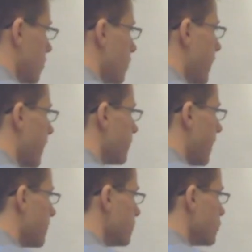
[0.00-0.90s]
we have
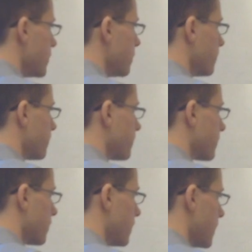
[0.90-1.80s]
mg,
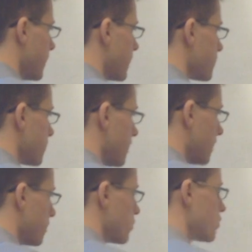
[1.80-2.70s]
and that's
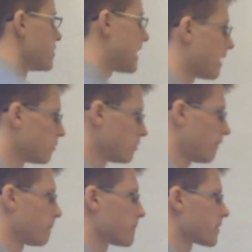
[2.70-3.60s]
pushing down,
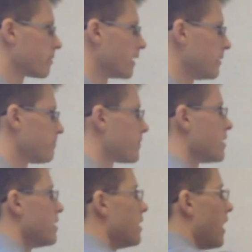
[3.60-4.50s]
right?
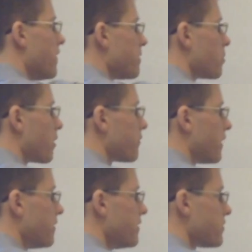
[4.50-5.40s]
And then we want to
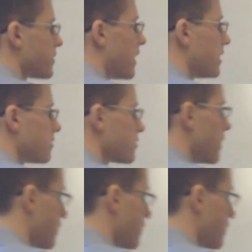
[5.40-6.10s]
find this side. So